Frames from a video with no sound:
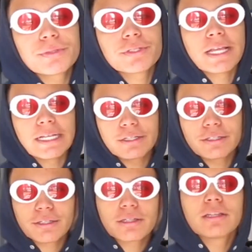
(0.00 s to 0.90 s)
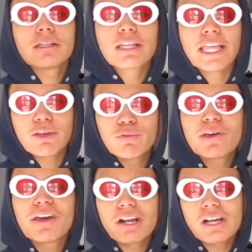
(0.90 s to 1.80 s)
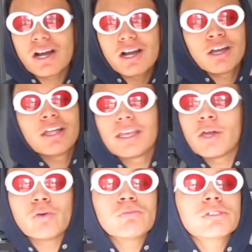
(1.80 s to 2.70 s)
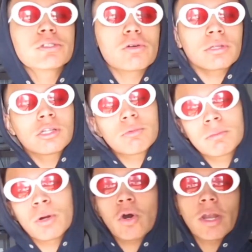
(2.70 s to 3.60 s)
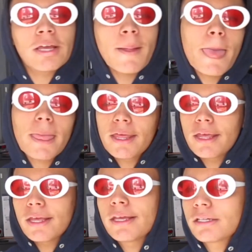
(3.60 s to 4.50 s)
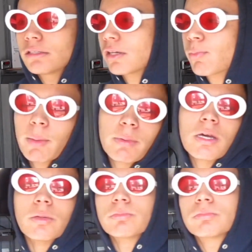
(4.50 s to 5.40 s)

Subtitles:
Like, if you got a car, yo, scoop me, bro. Like, pick me up.